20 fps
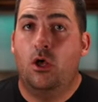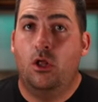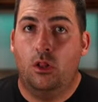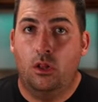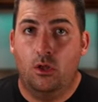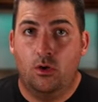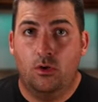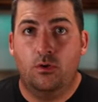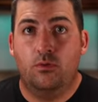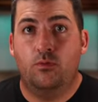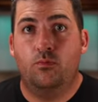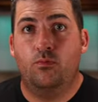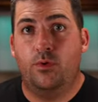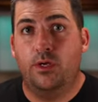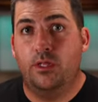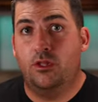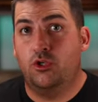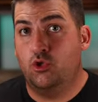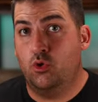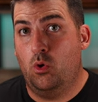Learn
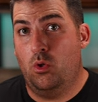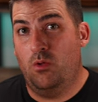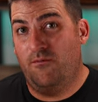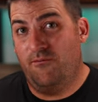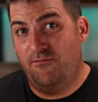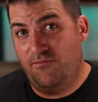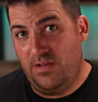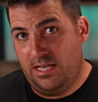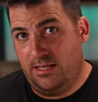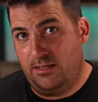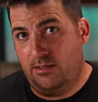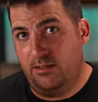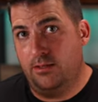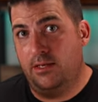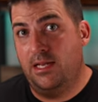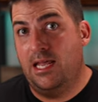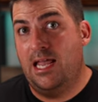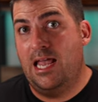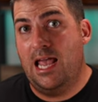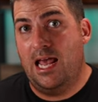with Joel
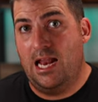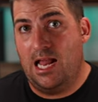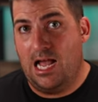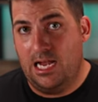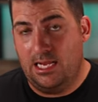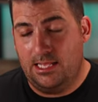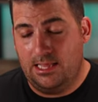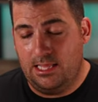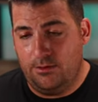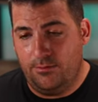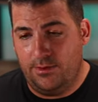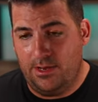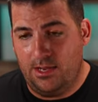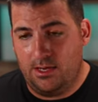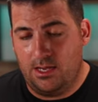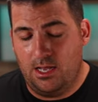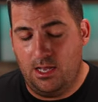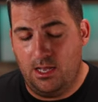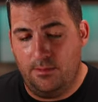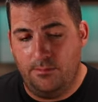Feld at iCloud
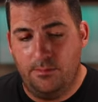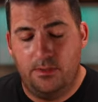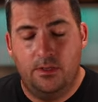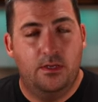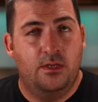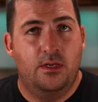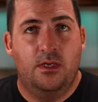dot com.